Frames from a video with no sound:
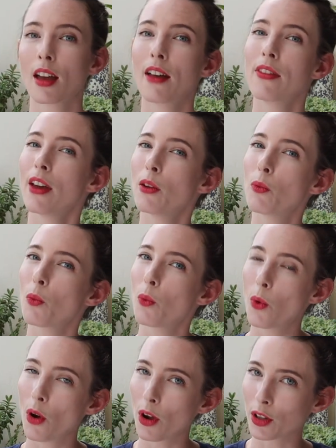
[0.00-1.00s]
And then
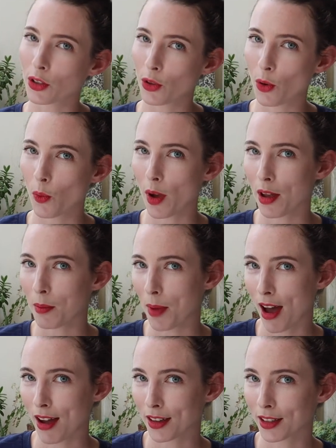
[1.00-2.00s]
work your way
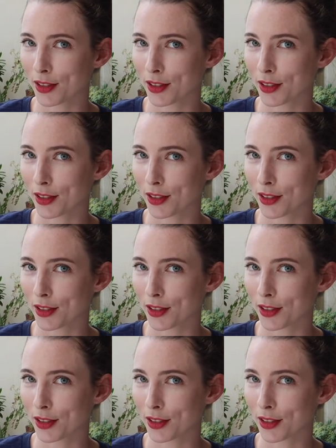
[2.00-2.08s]
back.